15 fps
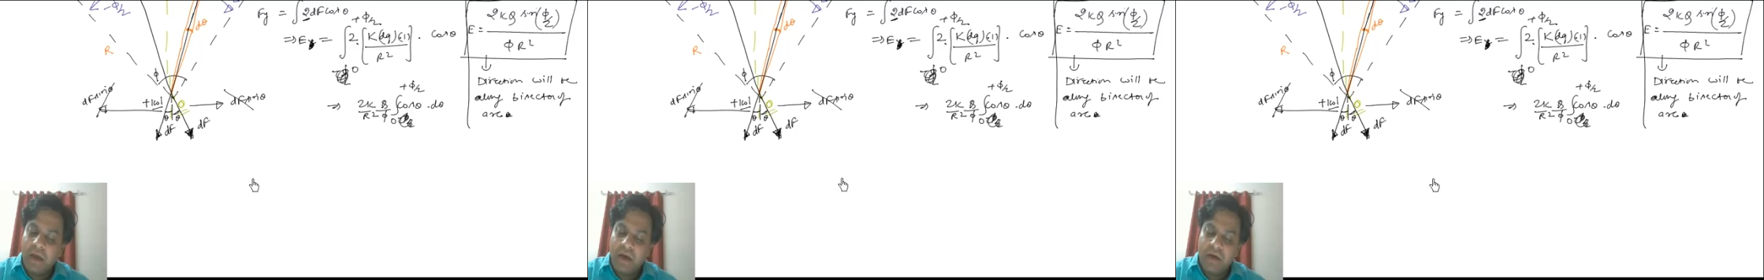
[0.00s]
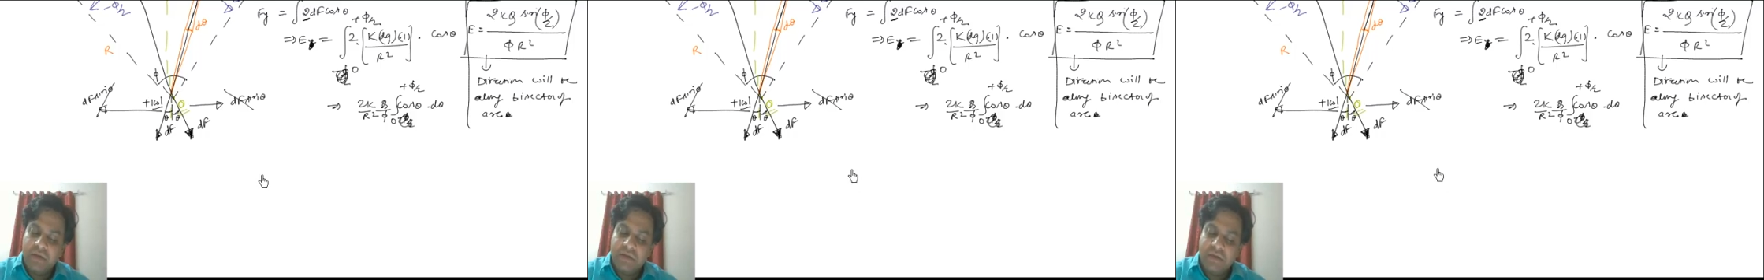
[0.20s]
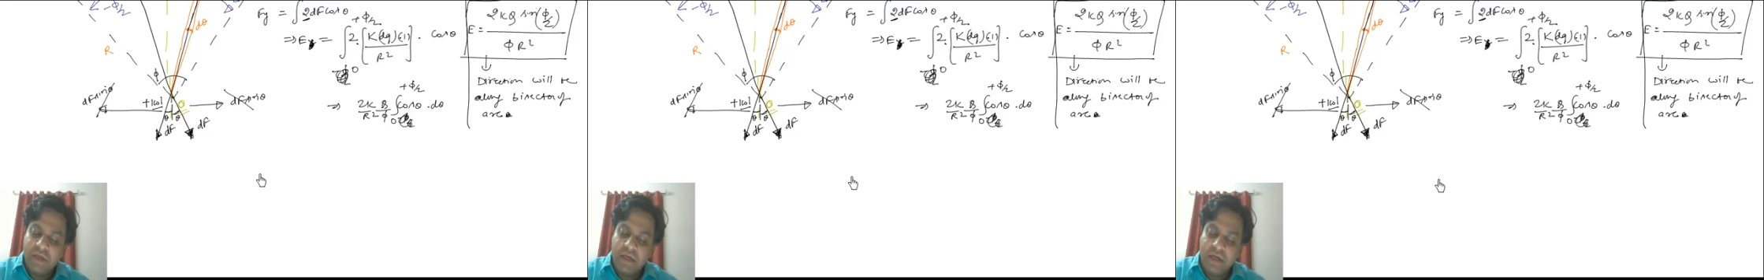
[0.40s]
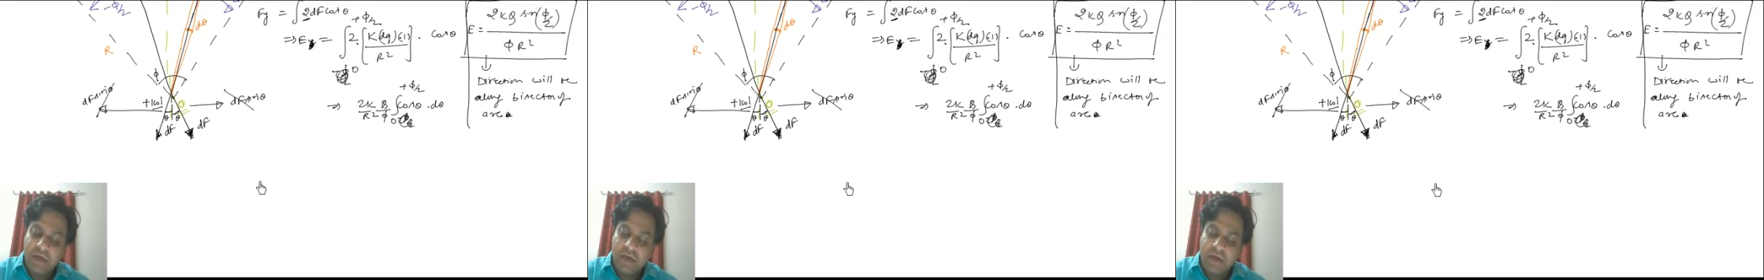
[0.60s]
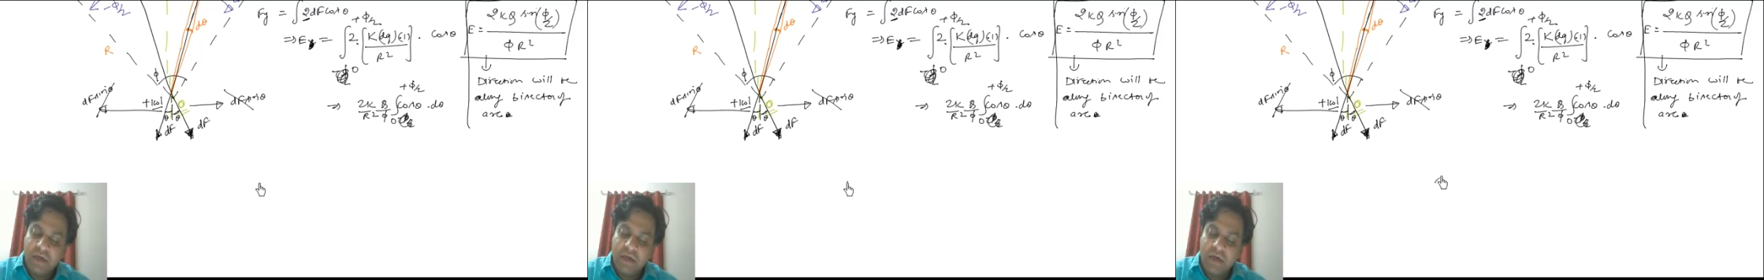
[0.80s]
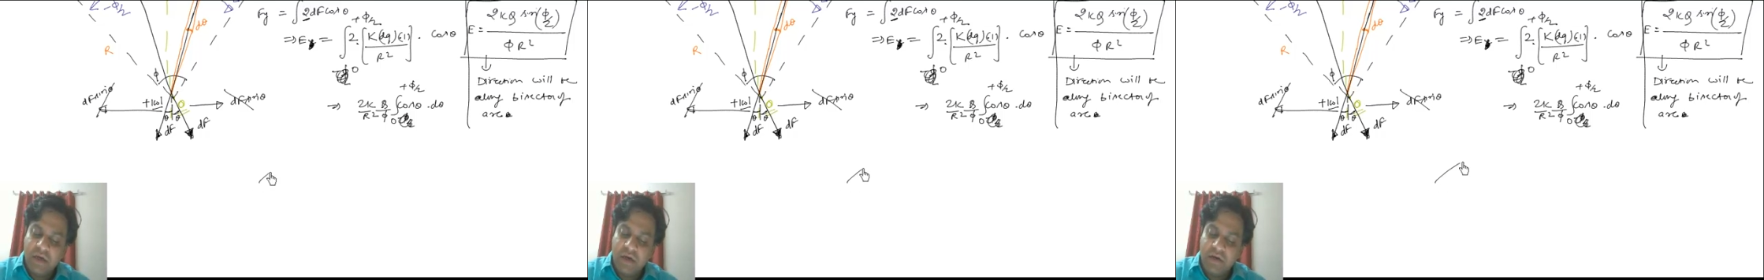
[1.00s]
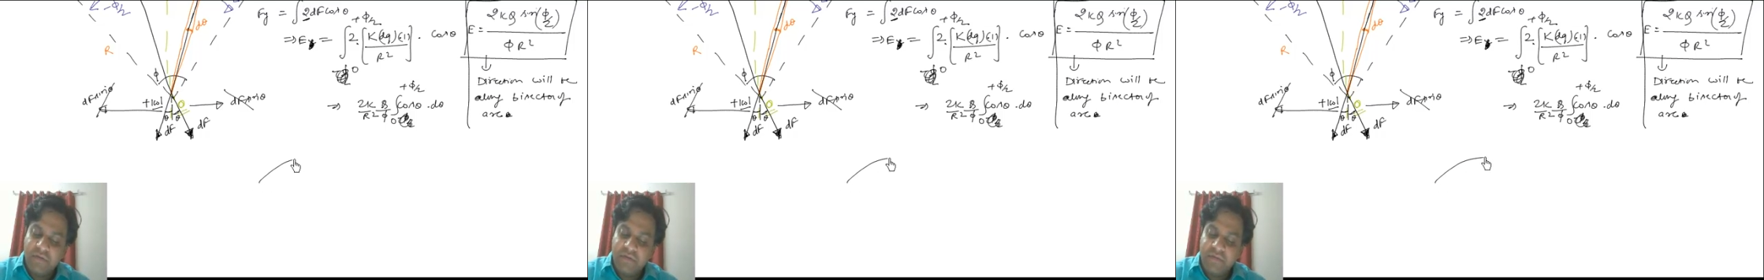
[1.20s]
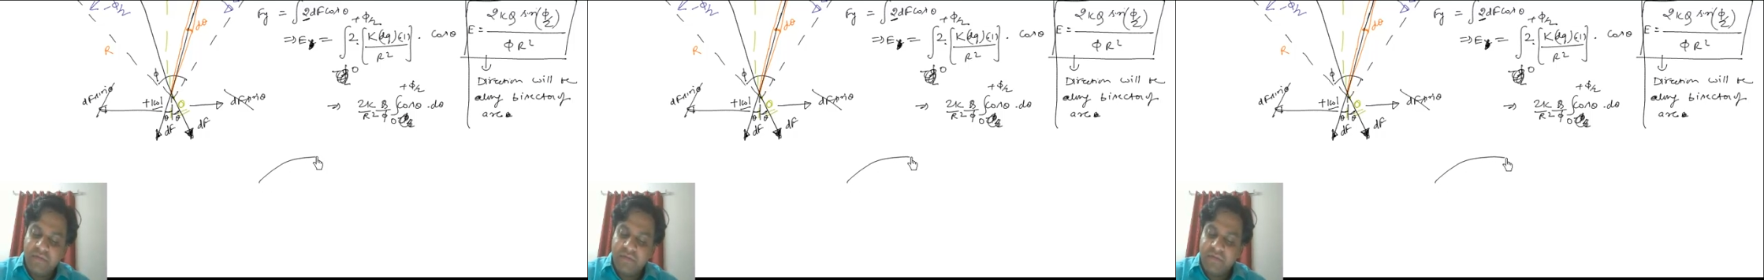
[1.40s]
say
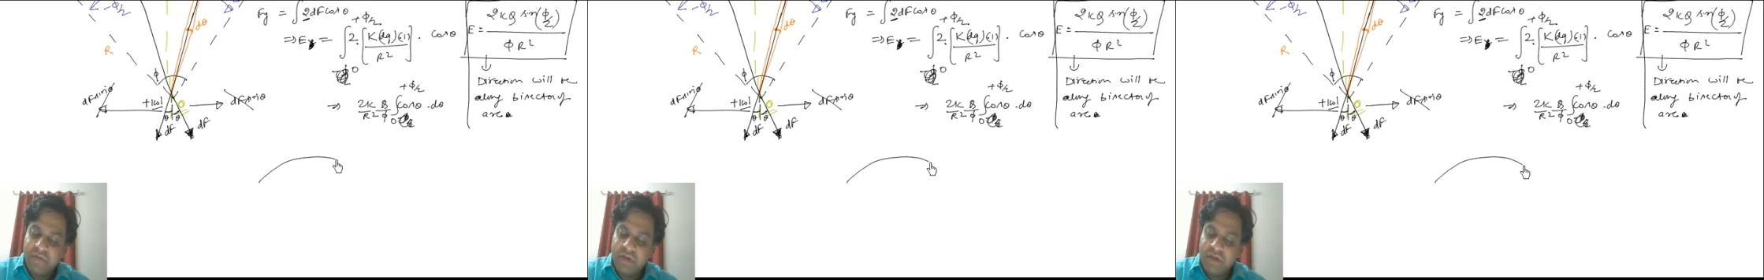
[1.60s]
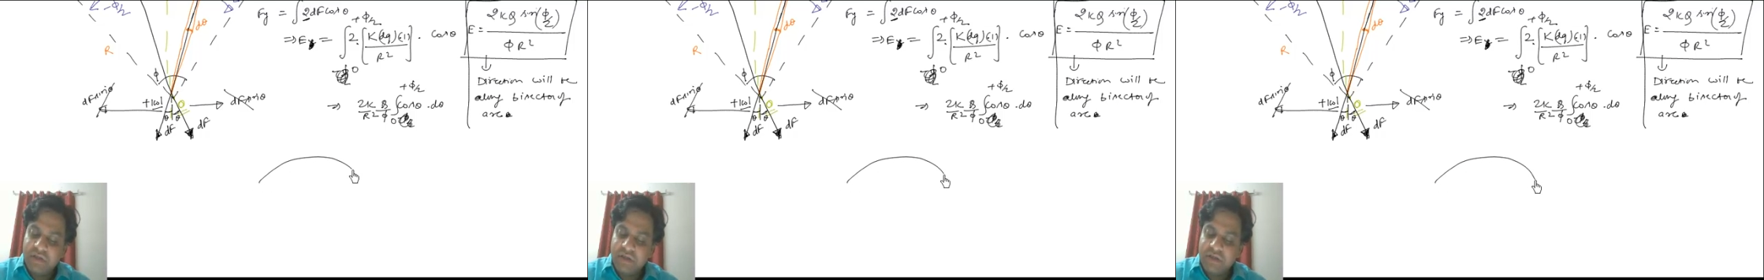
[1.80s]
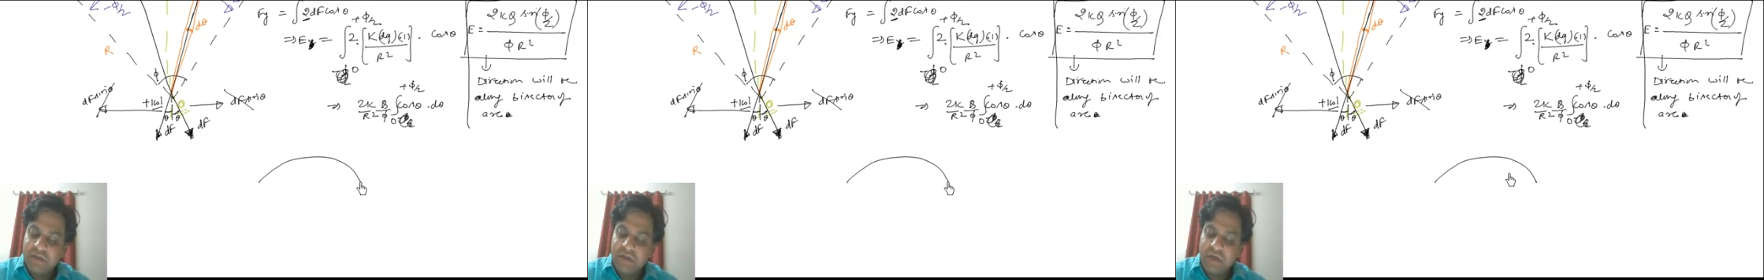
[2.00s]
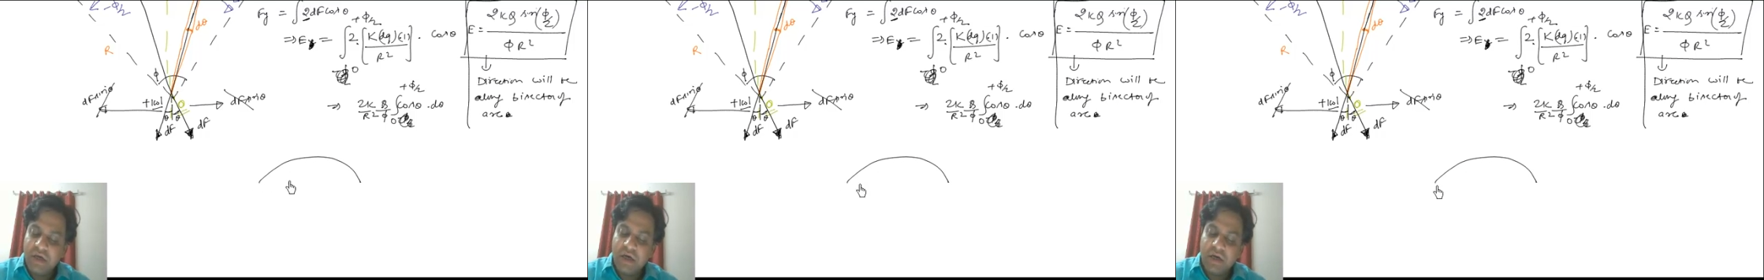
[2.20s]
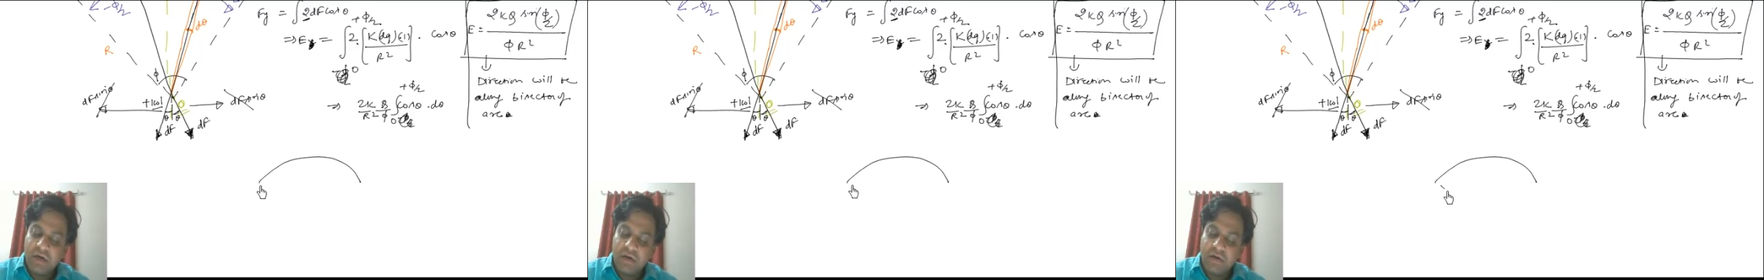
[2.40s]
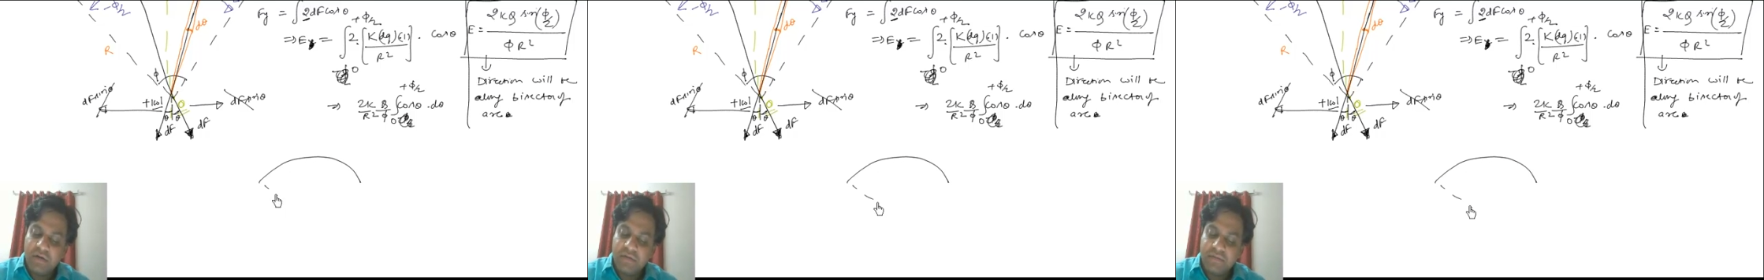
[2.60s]
if this is the arc,